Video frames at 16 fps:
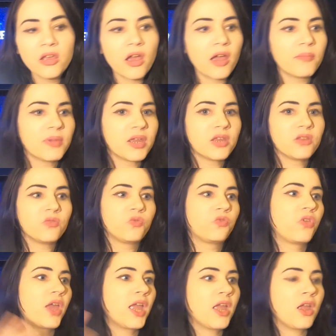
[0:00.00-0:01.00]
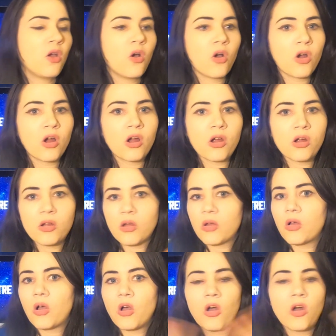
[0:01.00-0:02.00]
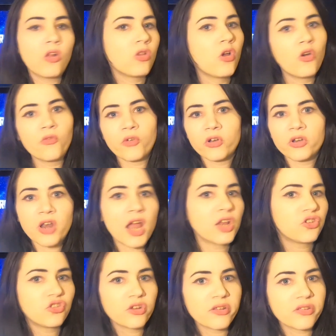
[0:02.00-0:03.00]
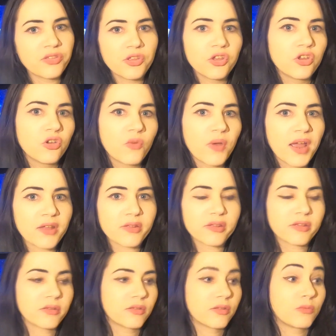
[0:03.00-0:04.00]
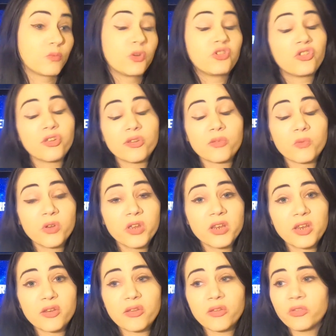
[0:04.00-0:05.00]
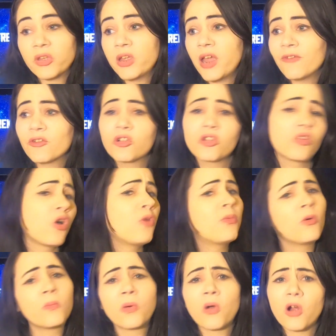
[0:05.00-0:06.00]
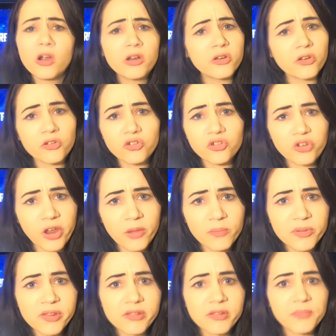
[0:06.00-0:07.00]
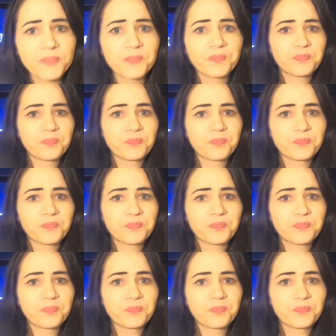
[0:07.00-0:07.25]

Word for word: I mean, they are all over, not just the U S which is really neat. So they have global partnerships.